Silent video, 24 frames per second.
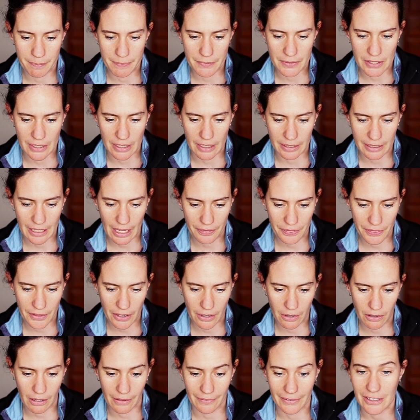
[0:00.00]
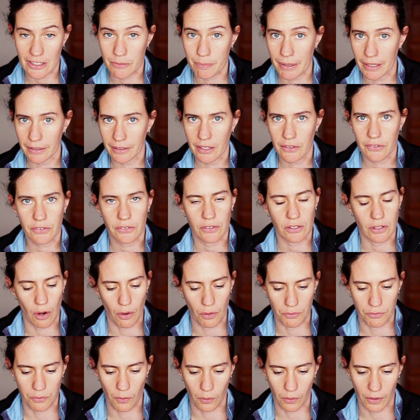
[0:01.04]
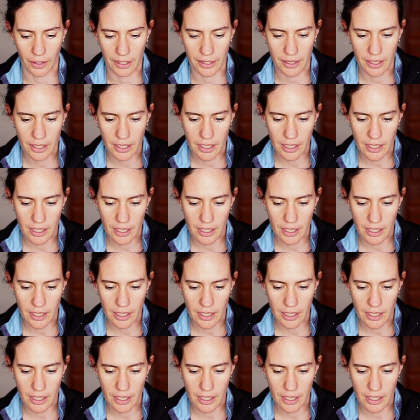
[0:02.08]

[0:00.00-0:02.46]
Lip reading: to get there, at least bitless. Go for it.